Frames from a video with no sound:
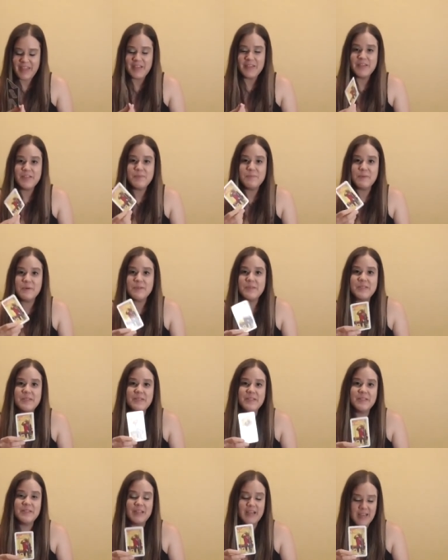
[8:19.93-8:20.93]
This
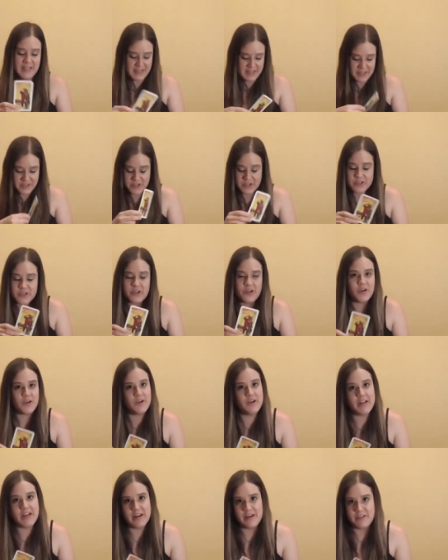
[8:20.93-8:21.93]
person, and this is just
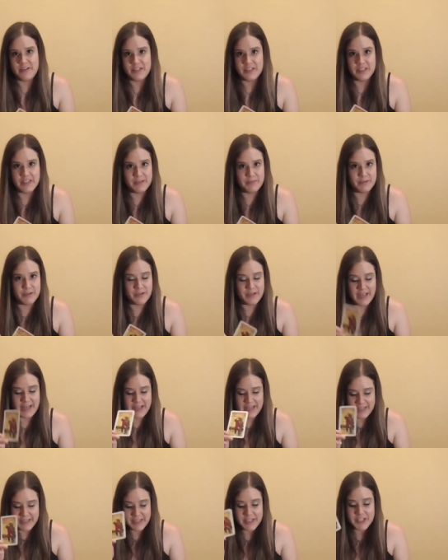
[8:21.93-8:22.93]
current energy, Libra,
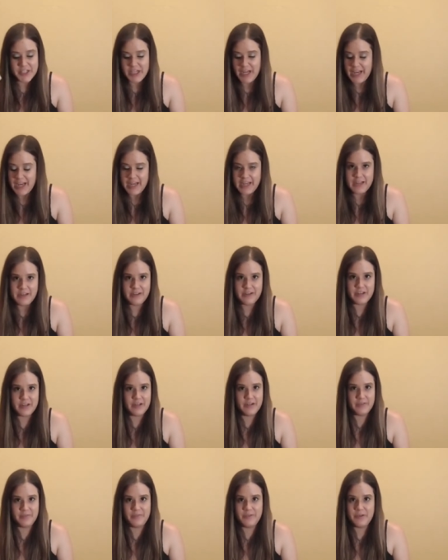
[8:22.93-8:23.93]
okay? It could change
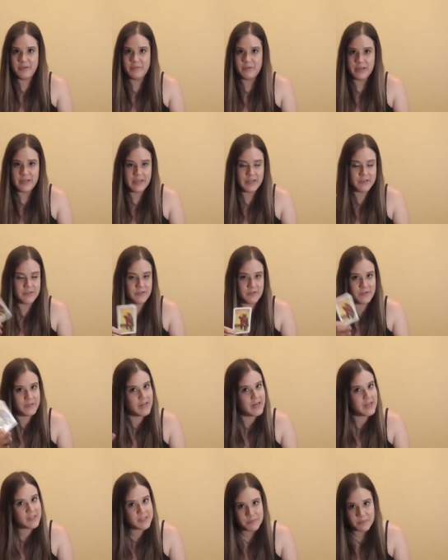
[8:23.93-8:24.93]
in a few weeks or
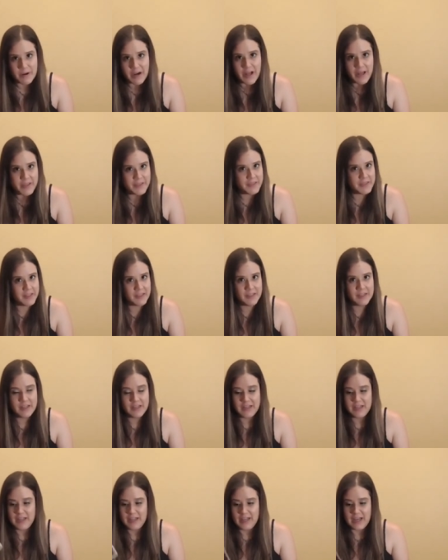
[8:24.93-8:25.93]
next month,
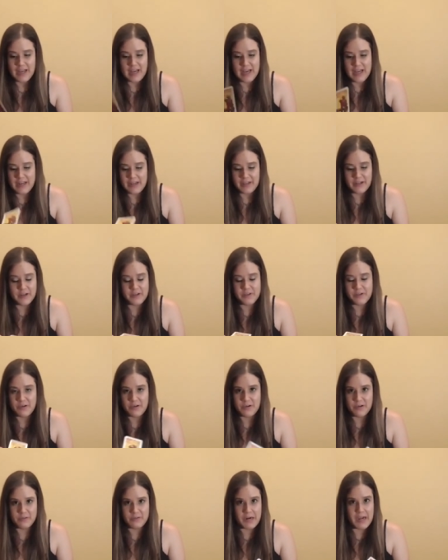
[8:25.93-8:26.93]
and it could
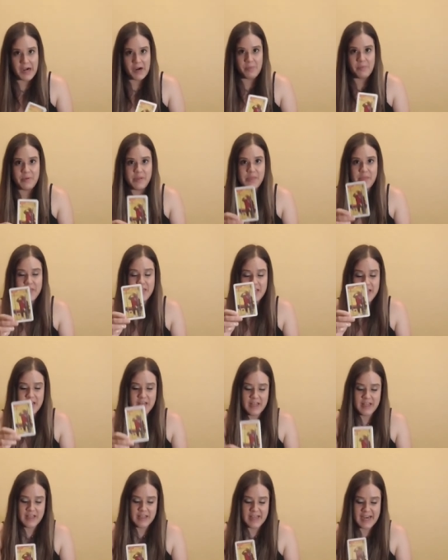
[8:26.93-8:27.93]
turn around, but
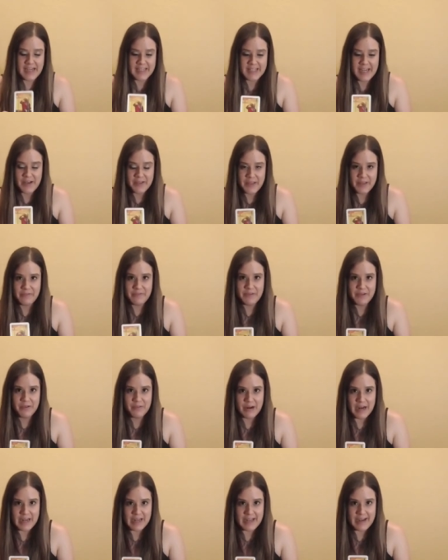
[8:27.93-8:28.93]
that's how they feel
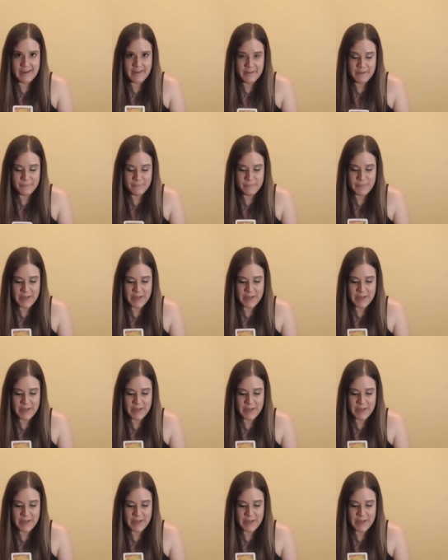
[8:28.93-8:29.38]
right now.